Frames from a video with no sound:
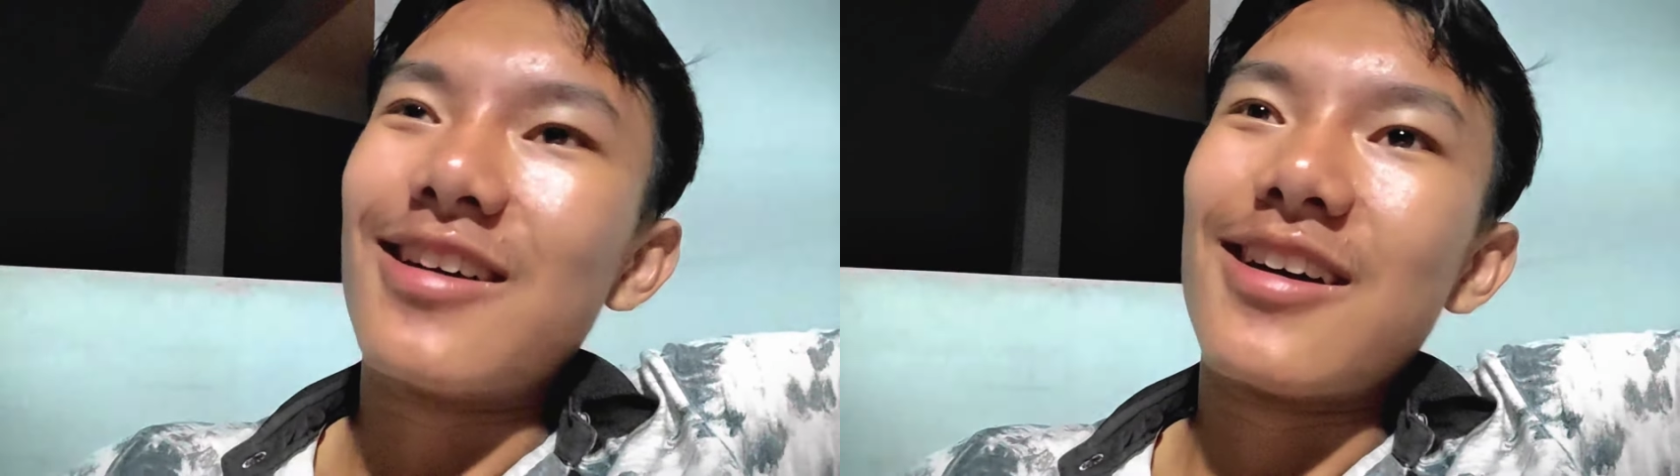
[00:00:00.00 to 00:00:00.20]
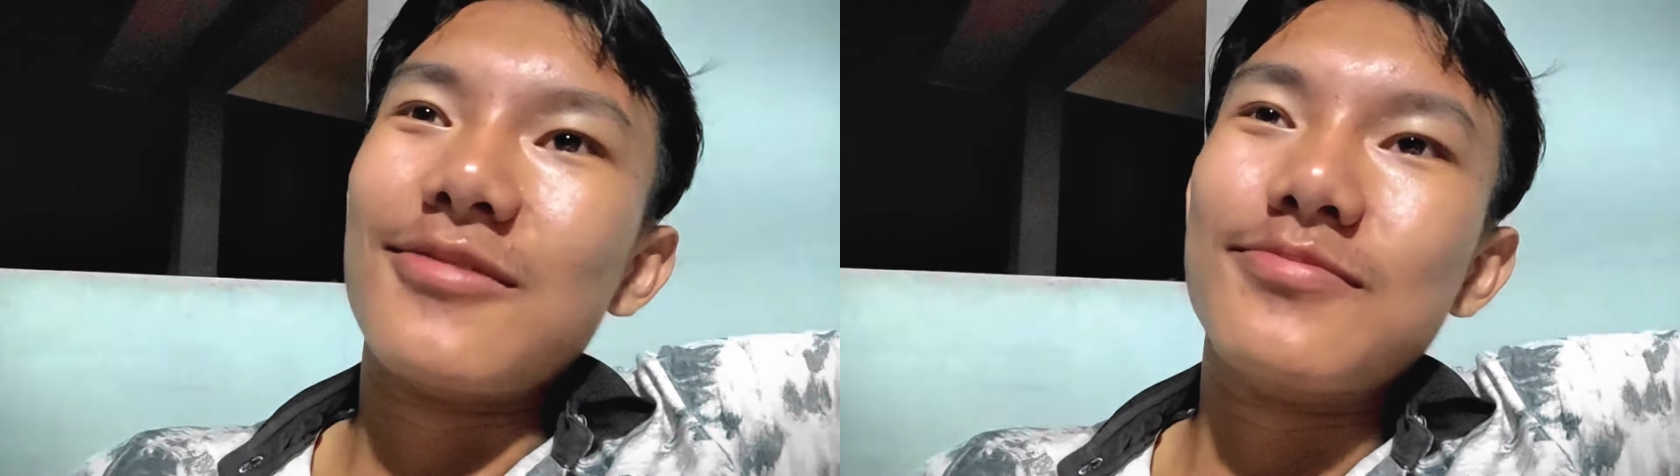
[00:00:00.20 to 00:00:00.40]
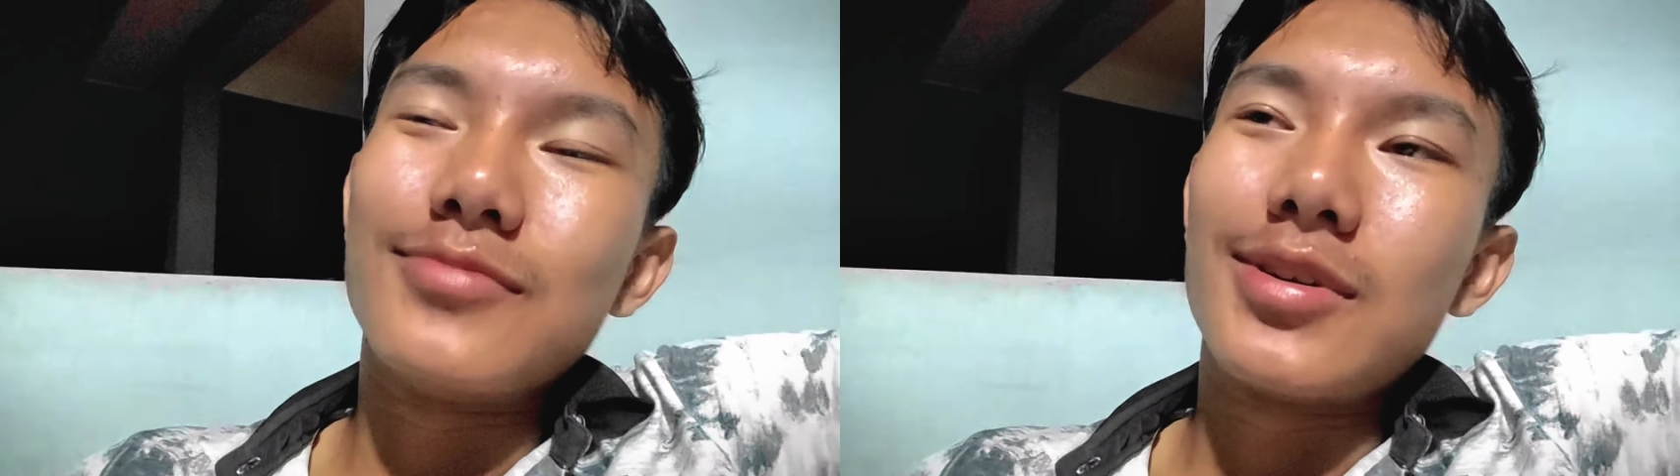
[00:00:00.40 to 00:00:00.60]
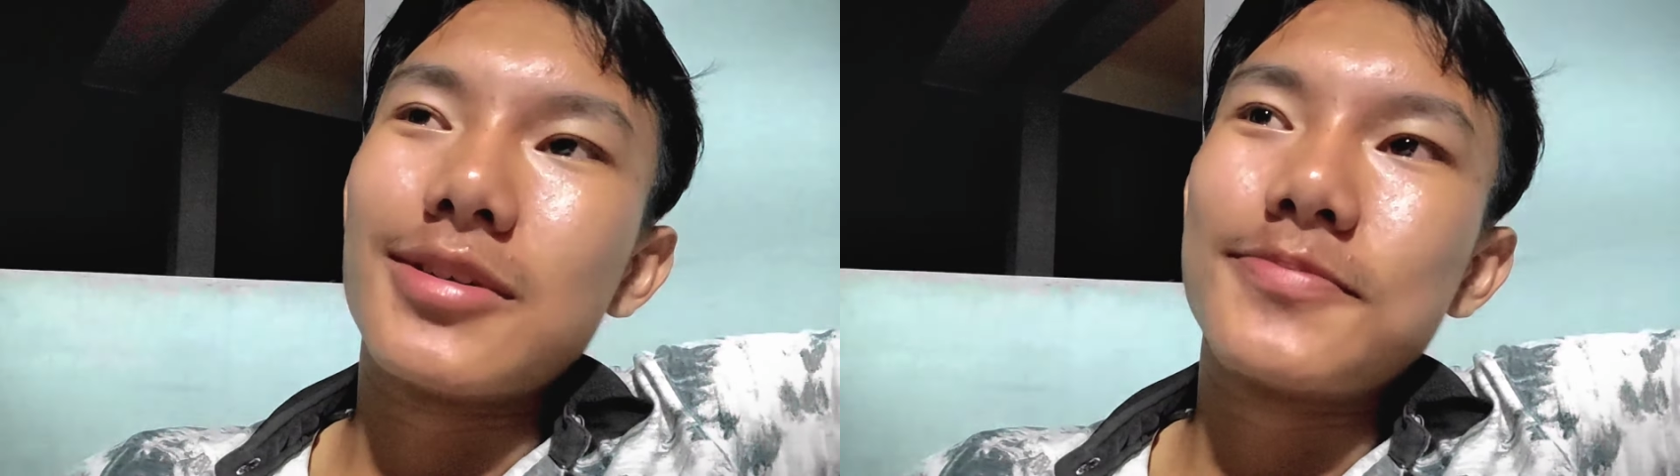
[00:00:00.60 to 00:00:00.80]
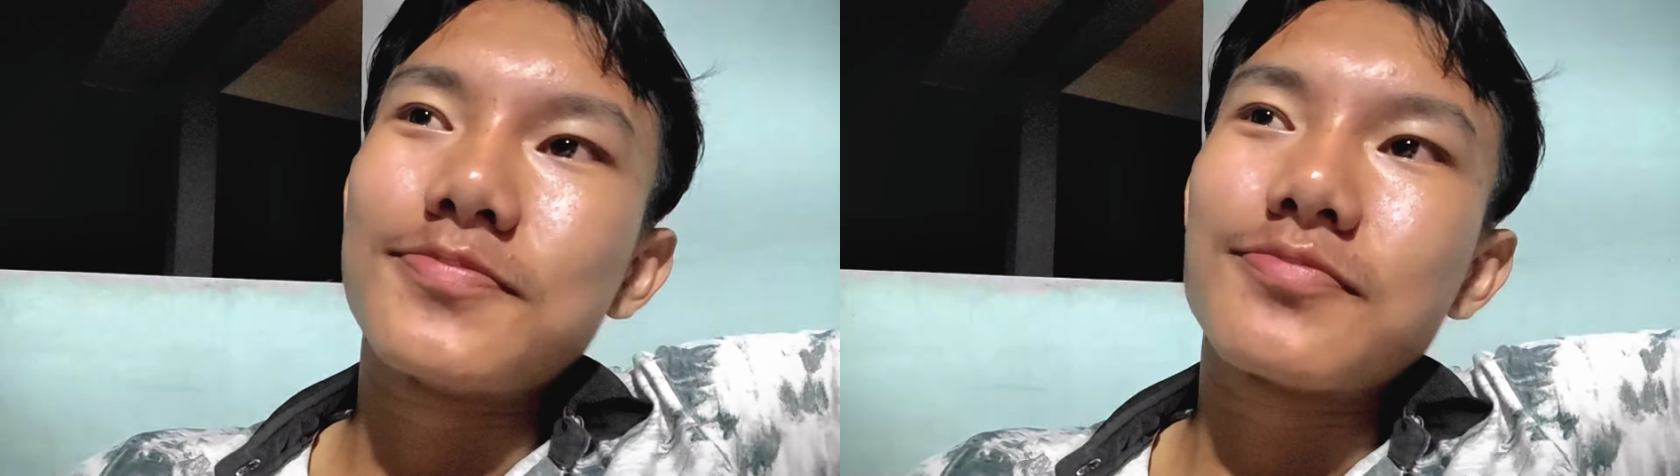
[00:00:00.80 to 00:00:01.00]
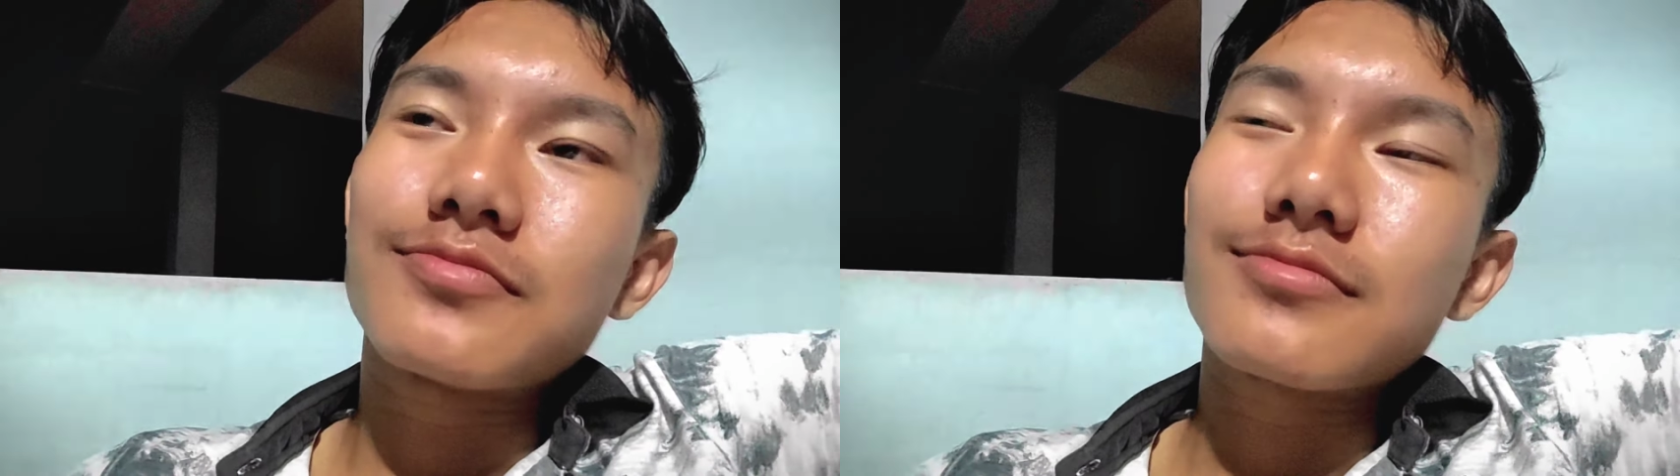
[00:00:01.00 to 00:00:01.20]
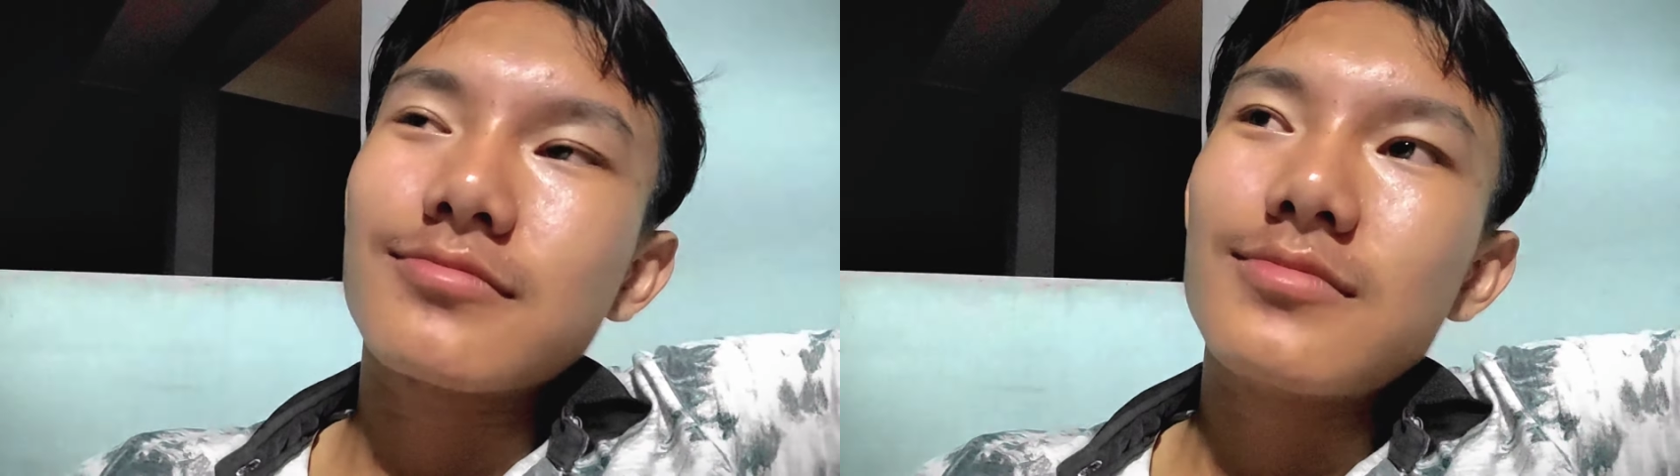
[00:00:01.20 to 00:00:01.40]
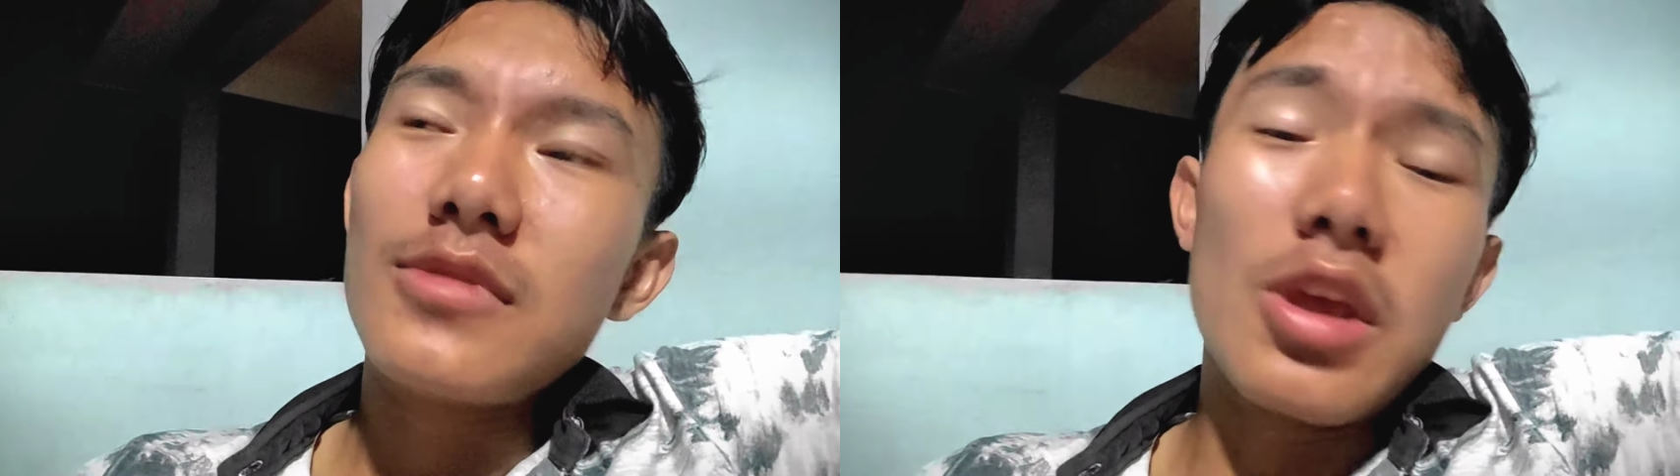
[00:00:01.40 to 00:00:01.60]
right? But
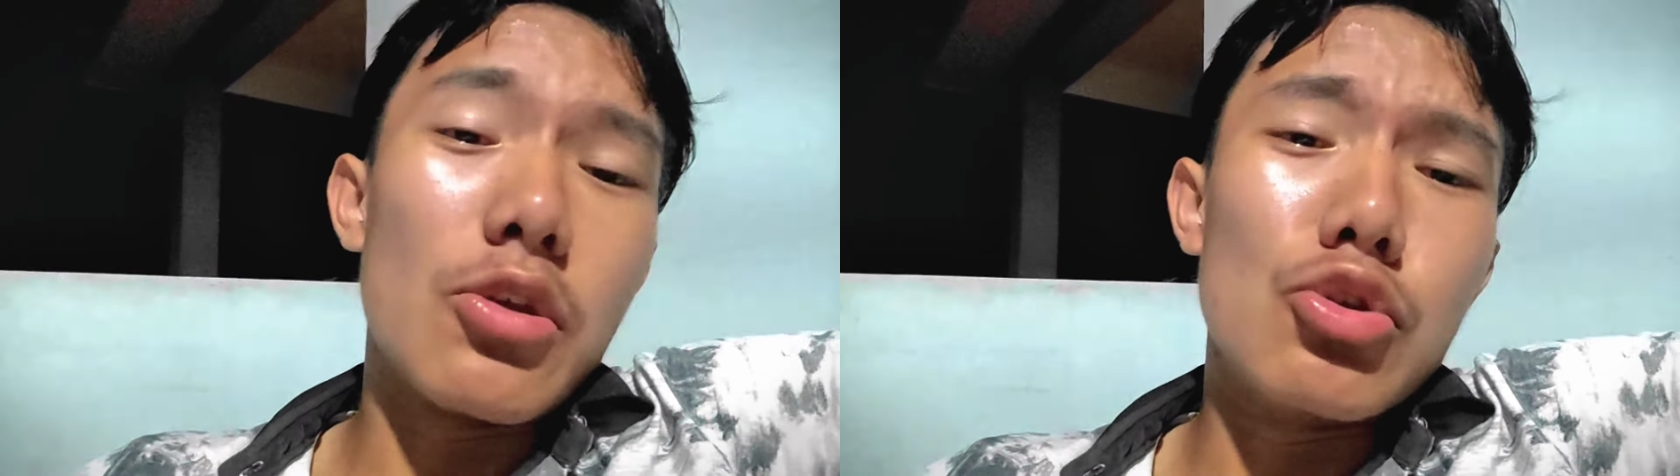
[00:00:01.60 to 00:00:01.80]
uh,